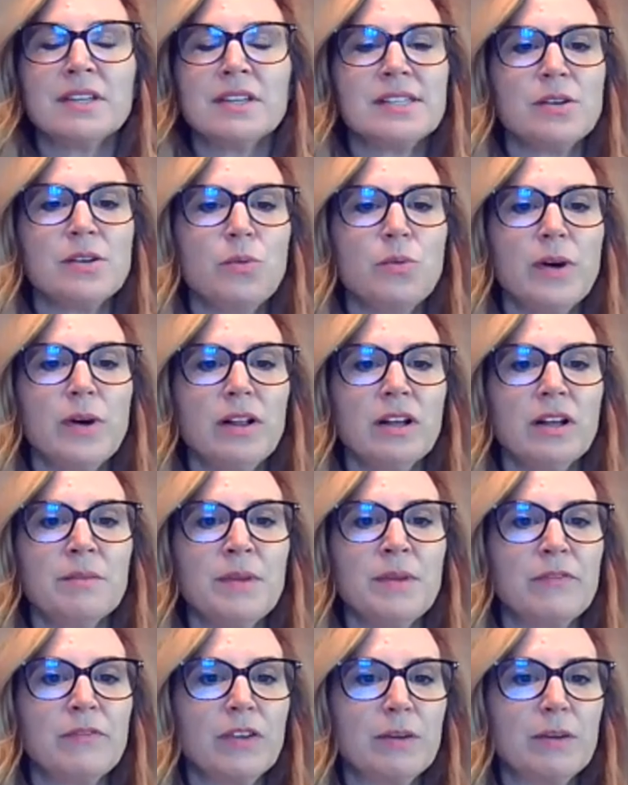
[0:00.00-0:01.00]
So
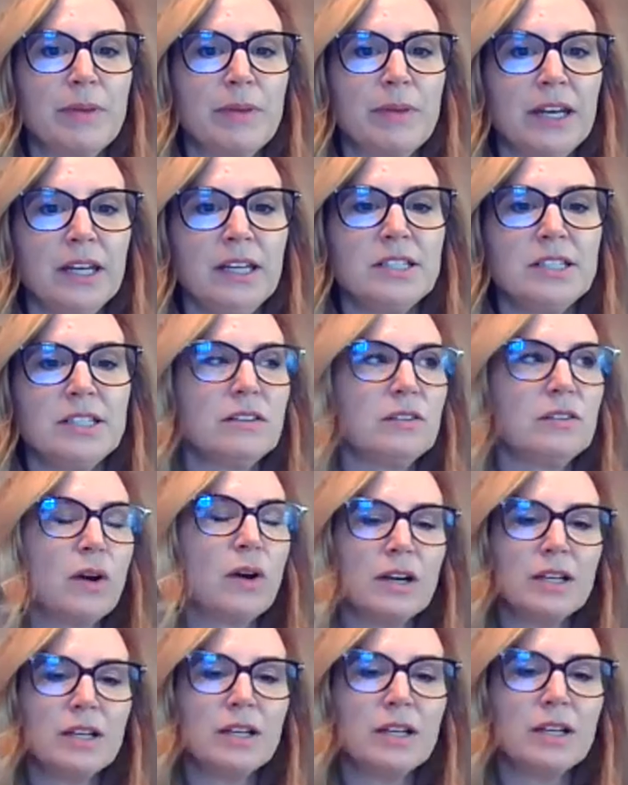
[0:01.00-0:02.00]
welcome everybody to
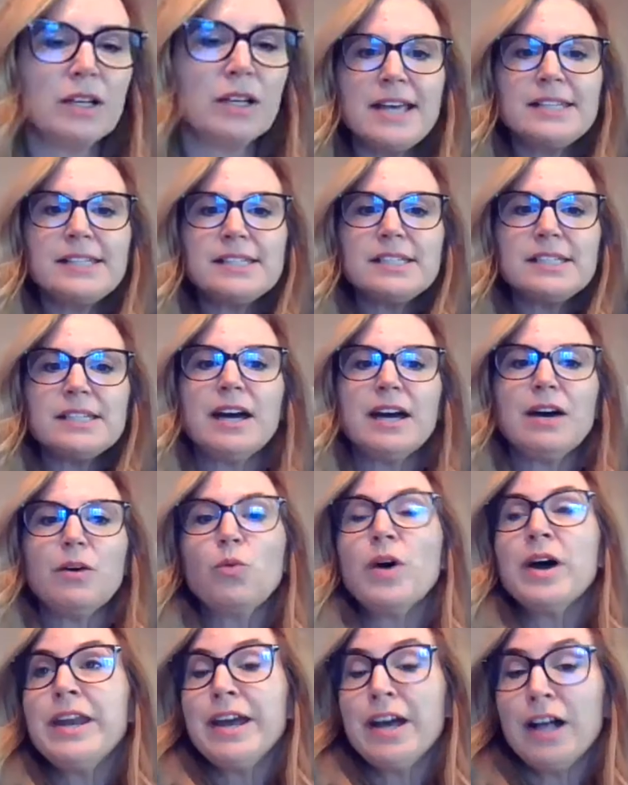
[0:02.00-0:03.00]
our last
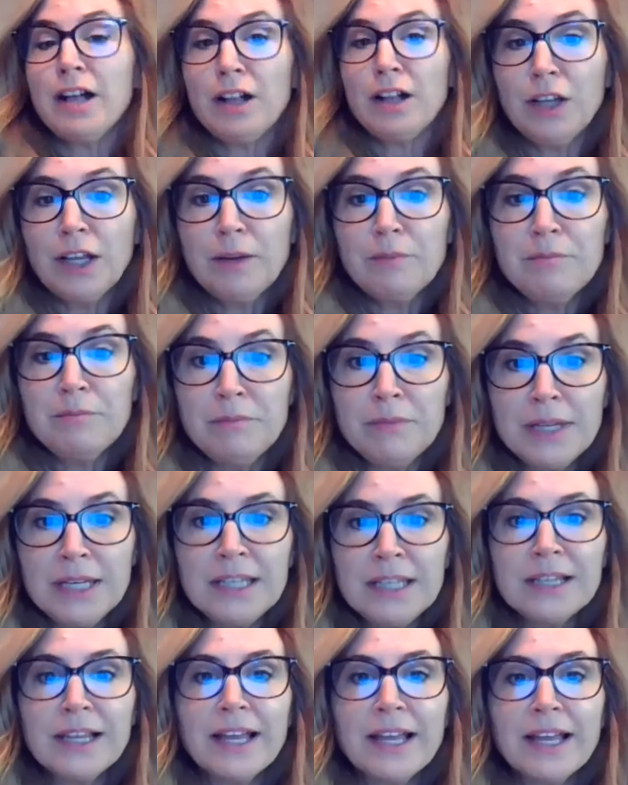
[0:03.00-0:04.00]
1L
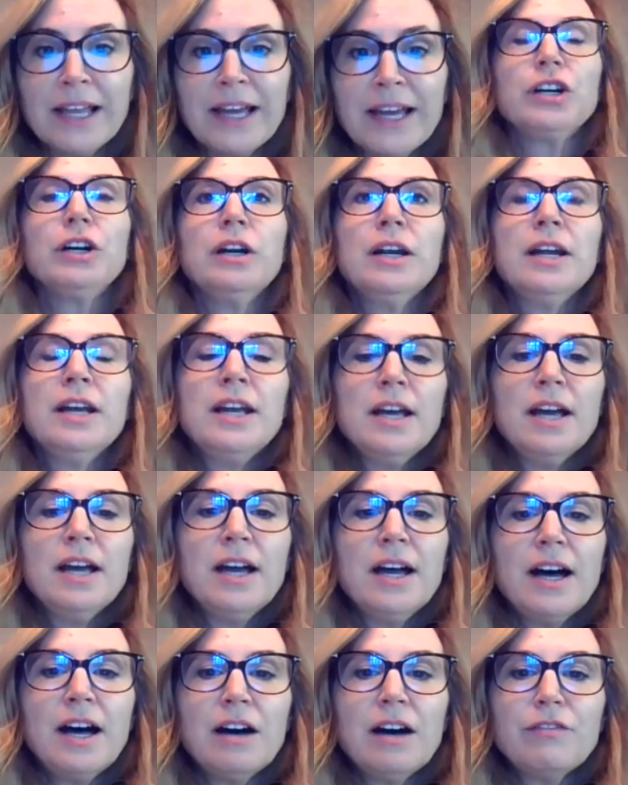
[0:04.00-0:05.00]
mini lecture
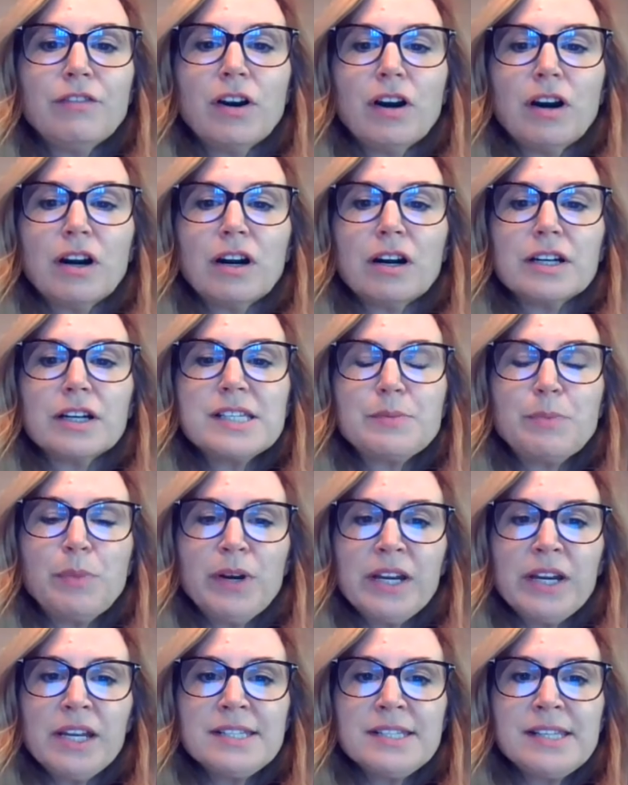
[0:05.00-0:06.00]
of our
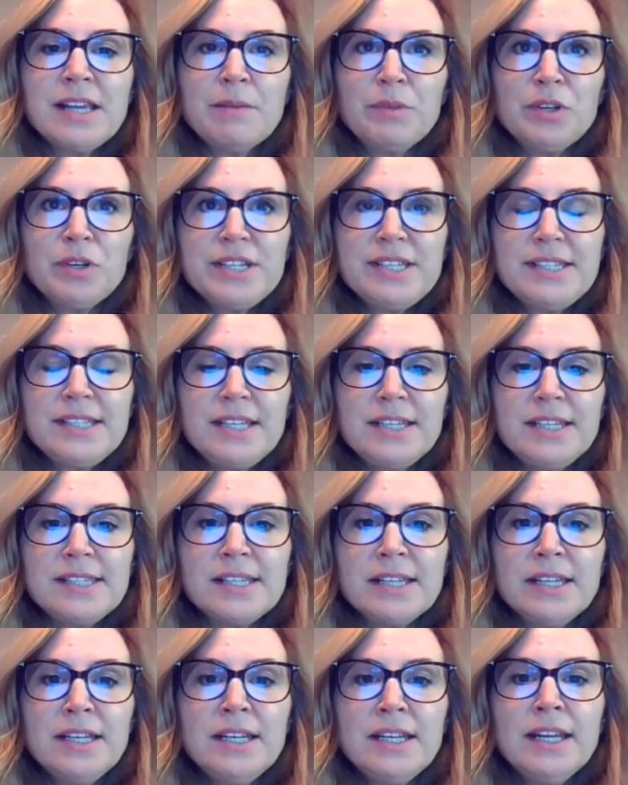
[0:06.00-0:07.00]
spring and summer
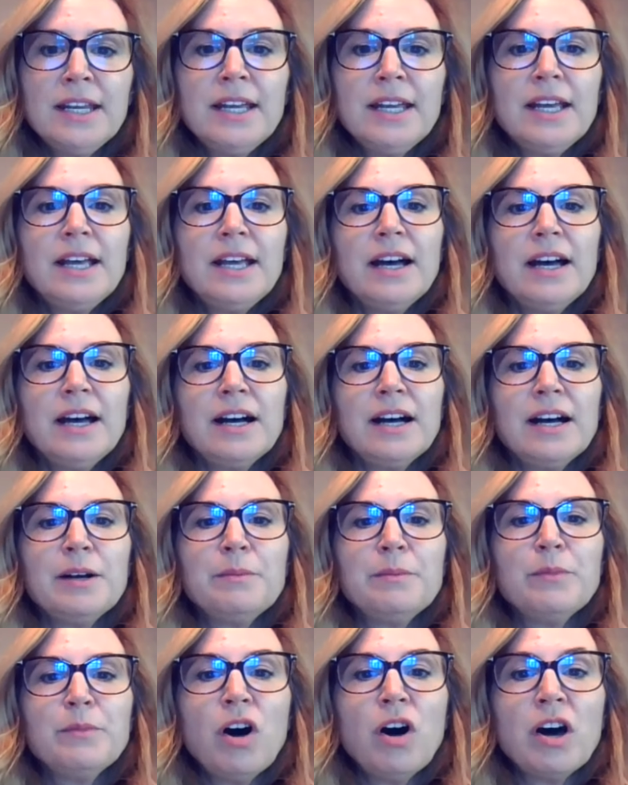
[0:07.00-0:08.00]
season
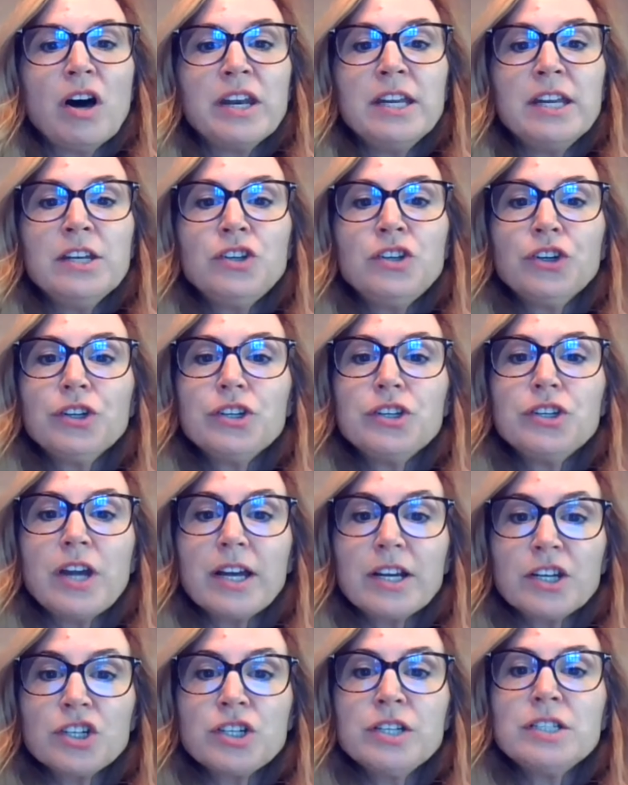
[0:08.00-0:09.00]
on
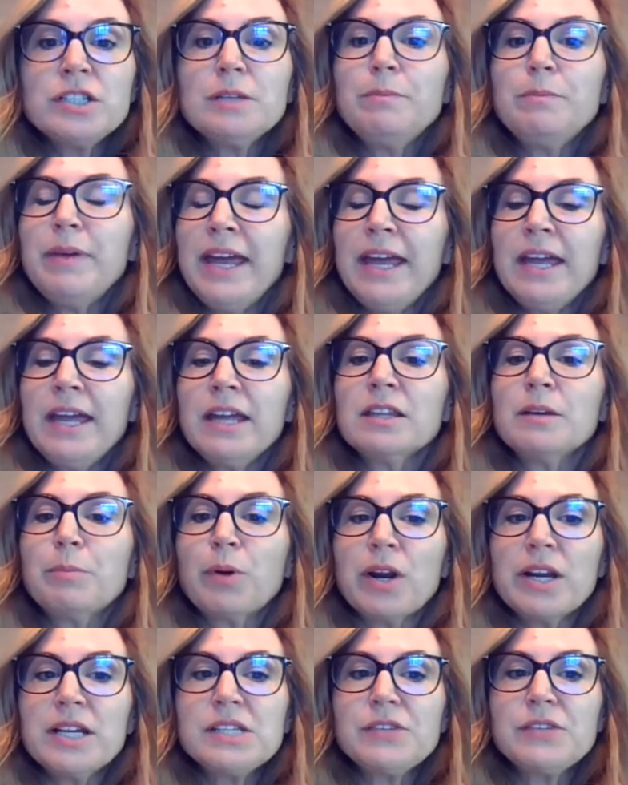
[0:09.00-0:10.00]
Introduction to Paying the
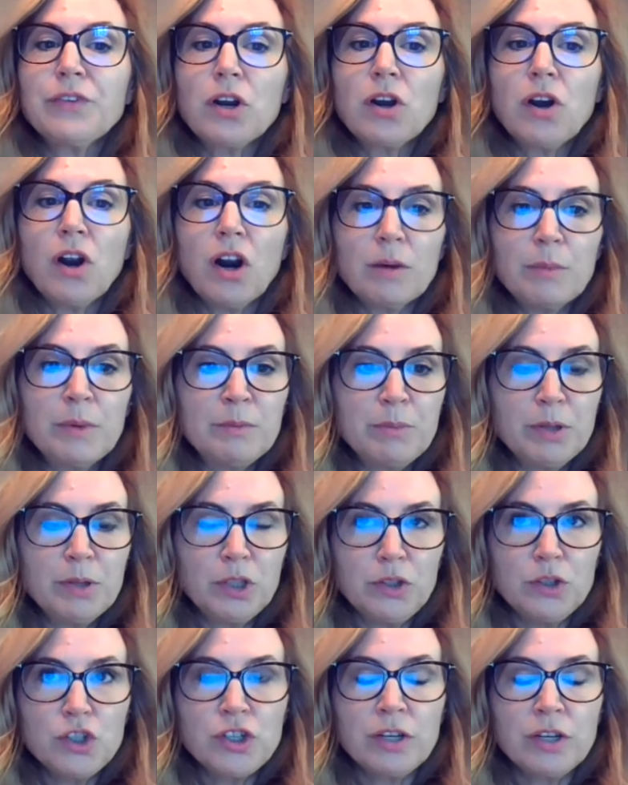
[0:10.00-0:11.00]
Price for Carbon
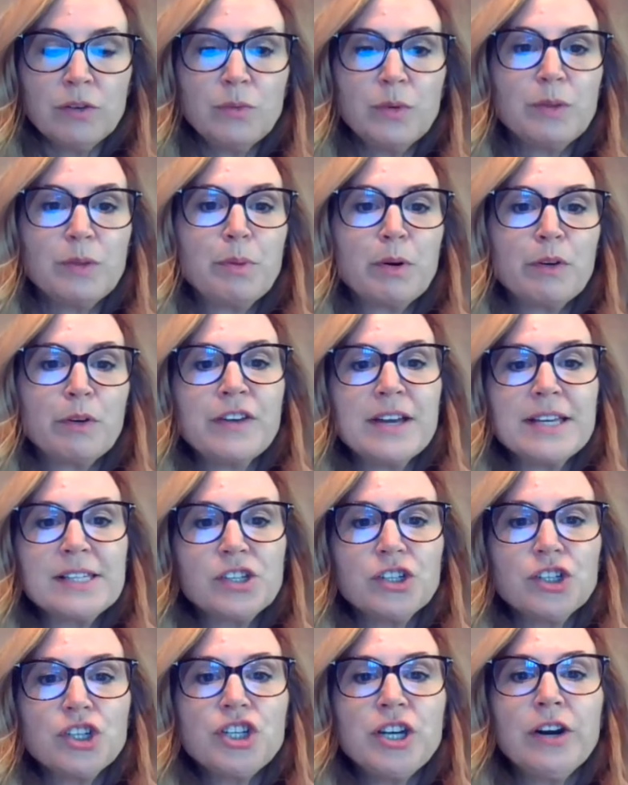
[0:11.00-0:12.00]
Pollution with
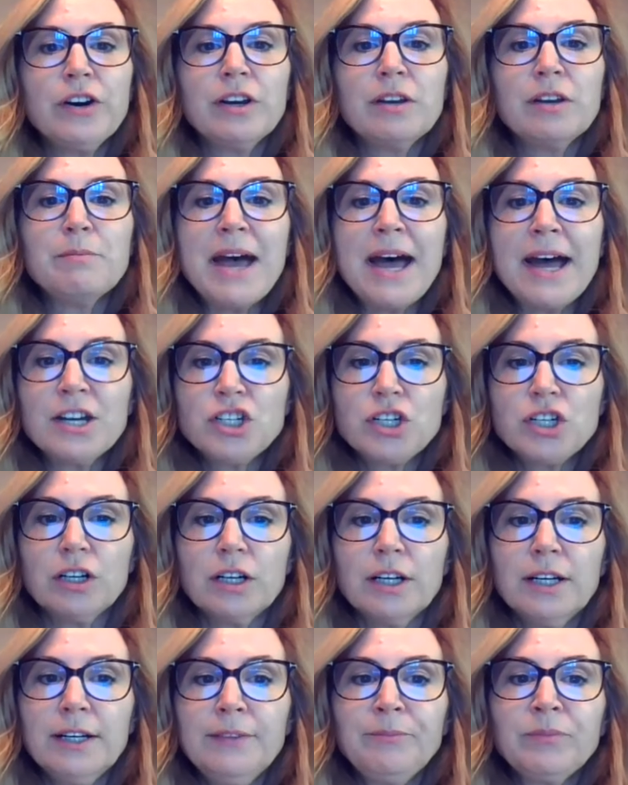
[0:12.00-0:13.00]
Professor Sharon
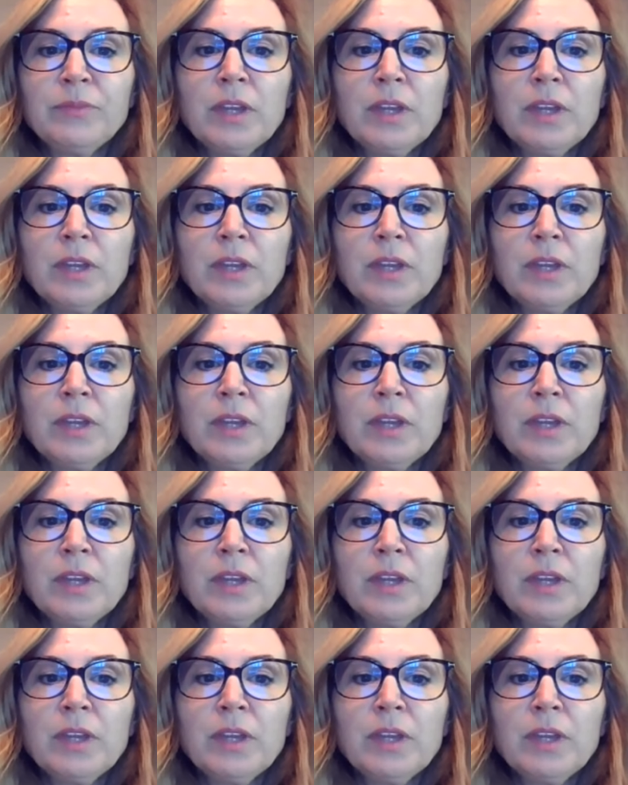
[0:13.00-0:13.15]
Masher.